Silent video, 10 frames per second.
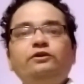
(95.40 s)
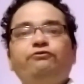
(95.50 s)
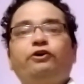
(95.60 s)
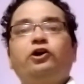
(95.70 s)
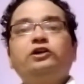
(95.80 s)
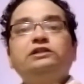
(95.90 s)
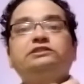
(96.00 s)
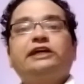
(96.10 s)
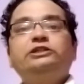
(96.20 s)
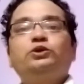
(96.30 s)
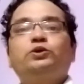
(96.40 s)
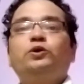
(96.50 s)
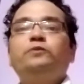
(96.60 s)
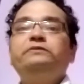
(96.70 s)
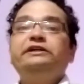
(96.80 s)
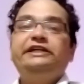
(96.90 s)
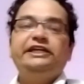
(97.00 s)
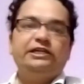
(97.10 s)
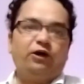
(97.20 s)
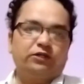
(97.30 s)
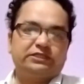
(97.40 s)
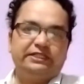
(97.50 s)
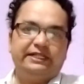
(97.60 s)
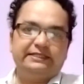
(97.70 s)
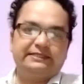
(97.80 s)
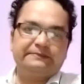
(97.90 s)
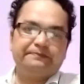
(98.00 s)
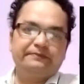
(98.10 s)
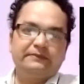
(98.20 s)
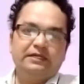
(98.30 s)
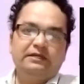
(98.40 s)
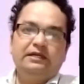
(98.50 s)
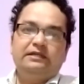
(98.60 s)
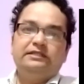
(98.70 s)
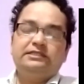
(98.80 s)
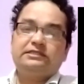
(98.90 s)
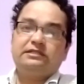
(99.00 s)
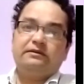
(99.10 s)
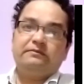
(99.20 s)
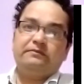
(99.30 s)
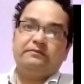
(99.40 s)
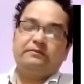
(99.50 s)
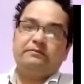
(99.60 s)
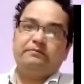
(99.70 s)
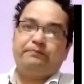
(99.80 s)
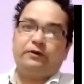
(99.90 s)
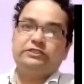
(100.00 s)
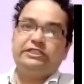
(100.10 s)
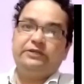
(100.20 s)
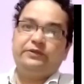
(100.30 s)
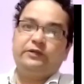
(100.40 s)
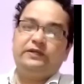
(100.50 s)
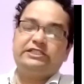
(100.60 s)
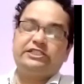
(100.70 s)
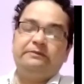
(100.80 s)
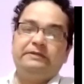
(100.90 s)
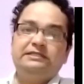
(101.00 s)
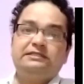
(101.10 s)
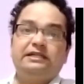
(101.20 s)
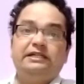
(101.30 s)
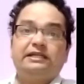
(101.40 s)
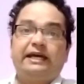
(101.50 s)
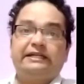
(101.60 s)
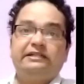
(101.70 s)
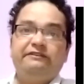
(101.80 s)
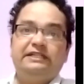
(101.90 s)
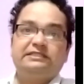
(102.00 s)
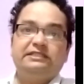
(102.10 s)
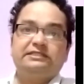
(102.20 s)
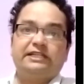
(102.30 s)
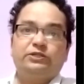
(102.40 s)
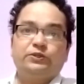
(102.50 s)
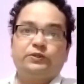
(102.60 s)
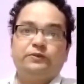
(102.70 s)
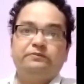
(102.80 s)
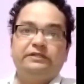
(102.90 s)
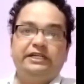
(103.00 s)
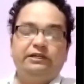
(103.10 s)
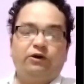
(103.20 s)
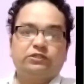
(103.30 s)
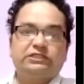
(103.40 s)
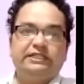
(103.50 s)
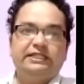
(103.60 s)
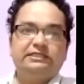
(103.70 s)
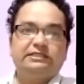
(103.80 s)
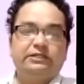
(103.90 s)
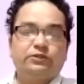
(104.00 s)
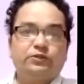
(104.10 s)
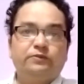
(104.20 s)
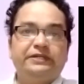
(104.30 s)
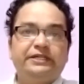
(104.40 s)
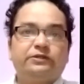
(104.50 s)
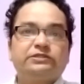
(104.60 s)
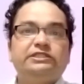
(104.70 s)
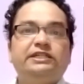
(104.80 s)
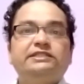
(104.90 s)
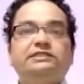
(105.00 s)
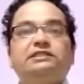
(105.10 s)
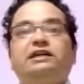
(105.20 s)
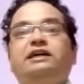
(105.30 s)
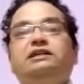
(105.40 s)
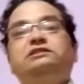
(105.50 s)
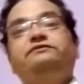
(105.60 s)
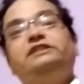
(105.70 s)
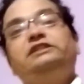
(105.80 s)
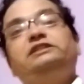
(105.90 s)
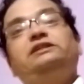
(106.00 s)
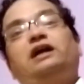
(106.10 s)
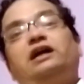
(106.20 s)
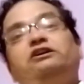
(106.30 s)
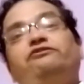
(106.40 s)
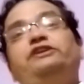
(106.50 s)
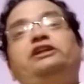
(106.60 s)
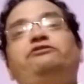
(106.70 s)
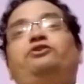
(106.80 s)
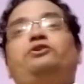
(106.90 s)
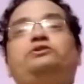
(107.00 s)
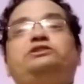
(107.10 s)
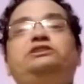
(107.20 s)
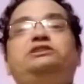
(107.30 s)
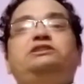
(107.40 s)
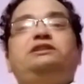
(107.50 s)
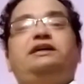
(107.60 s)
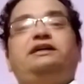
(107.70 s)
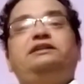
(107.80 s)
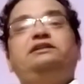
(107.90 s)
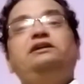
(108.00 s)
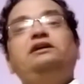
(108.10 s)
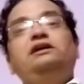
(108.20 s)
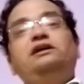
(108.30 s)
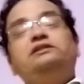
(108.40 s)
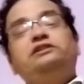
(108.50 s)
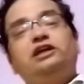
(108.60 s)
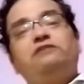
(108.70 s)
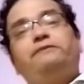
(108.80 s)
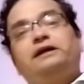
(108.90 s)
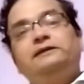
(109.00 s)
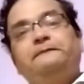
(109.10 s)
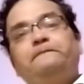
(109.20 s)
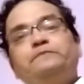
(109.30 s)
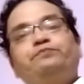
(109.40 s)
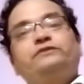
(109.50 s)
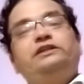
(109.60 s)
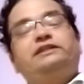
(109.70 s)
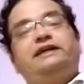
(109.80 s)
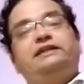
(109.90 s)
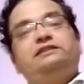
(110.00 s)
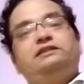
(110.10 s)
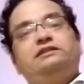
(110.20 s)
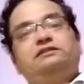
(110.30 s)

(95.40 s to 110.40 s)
for cytochrome D oxidase. This positive regulation means it activates the cytochrome D oxidase. Cytochrome D oxidase has very high affinity for oxygen and thereby it can